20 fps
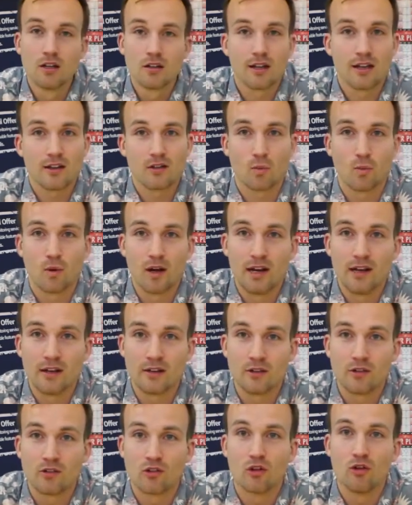that's
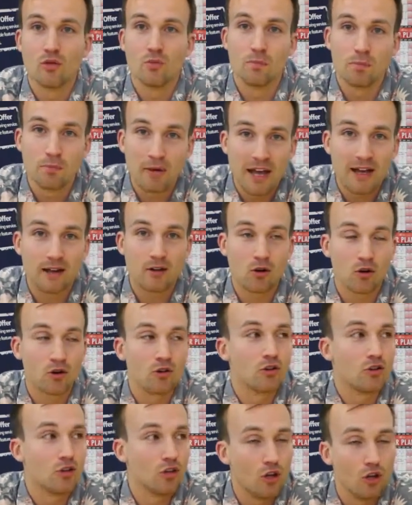willing to bet
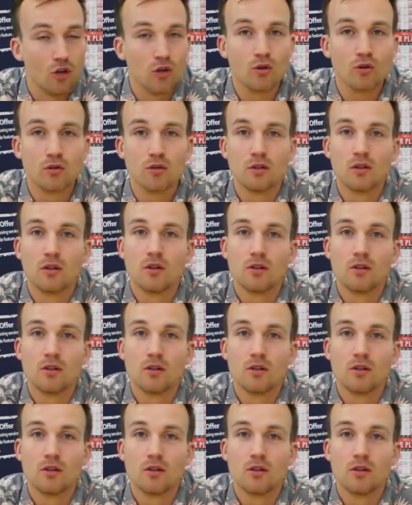on you